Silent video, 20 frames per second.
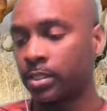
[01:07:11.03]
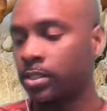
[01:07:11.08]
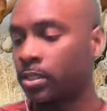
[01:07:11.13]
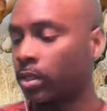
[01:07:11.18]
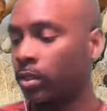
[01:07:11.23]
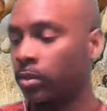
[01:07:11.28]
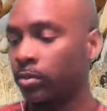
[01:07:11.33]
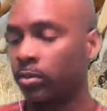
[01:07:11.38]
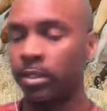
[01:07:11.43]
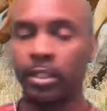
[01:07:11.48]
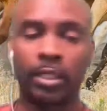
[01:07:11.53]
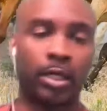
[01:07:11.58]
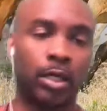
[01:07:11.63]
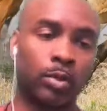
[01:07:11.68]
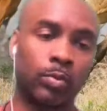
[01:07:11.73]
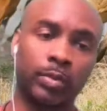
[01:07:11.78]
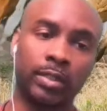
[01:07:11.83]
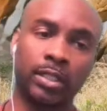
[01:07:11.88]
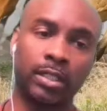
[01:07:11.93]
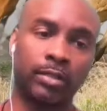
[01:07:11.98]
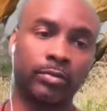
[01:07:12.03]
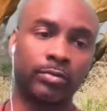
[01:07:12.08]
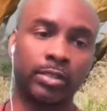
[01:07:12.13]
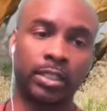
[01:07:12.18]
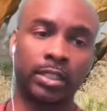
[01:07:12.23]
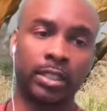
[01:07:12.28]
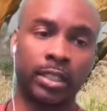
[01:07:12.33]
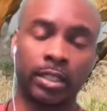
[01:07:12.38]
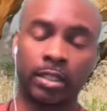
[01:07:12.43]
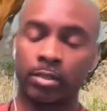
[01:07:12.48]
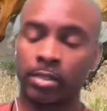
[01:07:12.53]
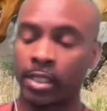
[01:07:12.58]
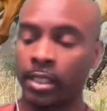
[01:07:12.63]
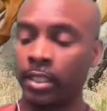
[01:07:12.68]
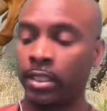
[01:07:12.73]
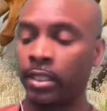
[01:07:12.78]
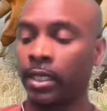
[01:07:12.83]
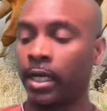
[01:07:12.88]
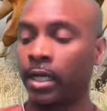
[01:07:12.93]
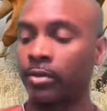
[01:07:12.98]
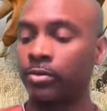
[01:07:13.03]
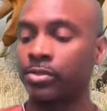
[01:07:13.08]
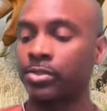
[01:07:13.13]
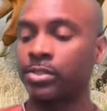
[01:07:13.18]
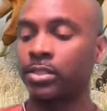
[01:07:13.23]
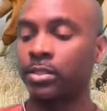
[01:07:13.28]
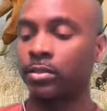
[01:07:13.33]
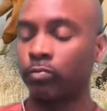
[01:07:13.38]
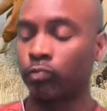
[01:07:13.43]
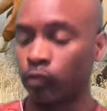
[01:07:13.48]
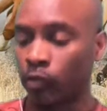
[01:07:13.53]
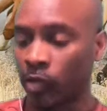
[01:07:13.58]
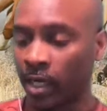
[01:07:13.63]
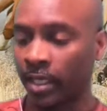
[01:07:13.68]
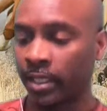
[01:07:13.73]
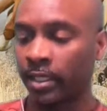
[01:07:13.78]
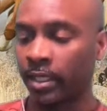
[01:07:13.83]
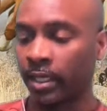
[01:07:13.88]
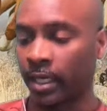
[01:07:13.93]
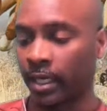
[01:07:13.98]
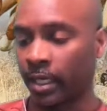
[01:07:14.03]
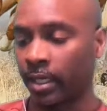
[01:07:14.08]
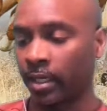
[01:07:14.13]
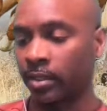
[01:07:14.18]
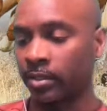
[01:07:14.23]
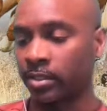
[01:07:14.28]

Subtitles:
Tony, and aren't we living in idiocracy right now?